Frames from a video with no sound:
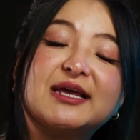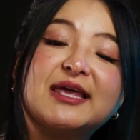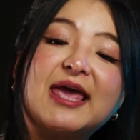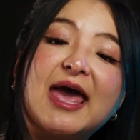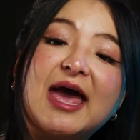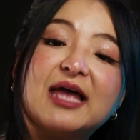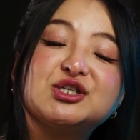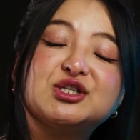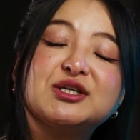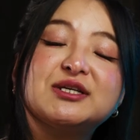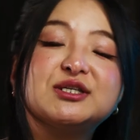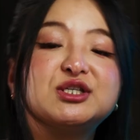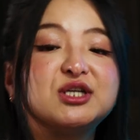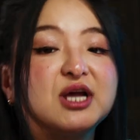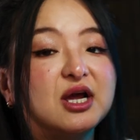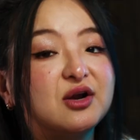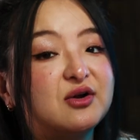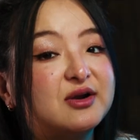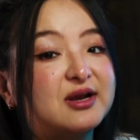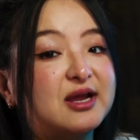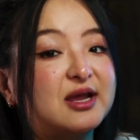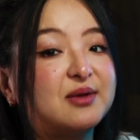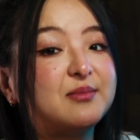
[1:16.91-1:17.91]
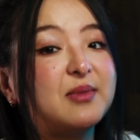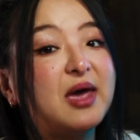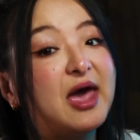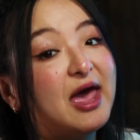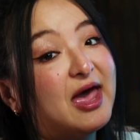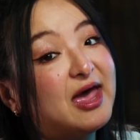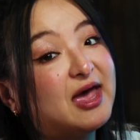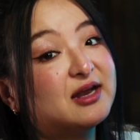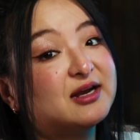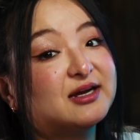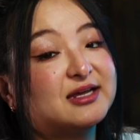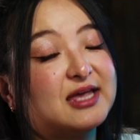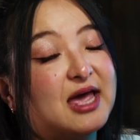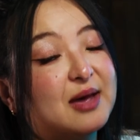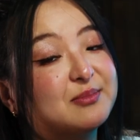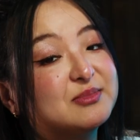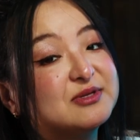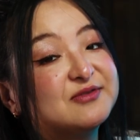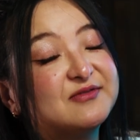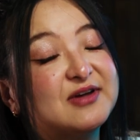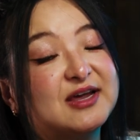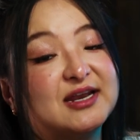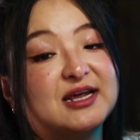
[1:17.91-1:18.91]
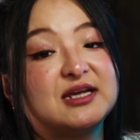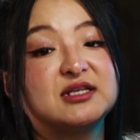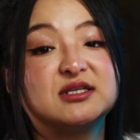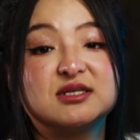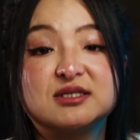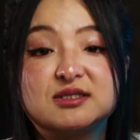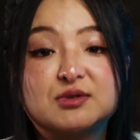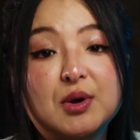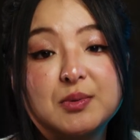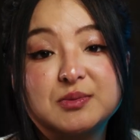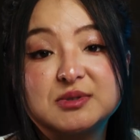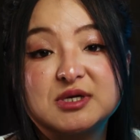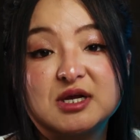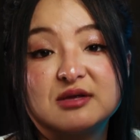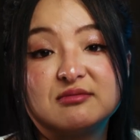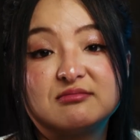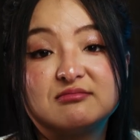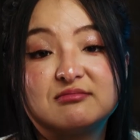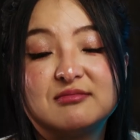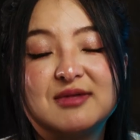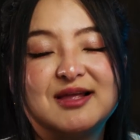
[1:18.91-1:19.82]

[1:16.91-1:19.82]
catchy channel name and a captivating description.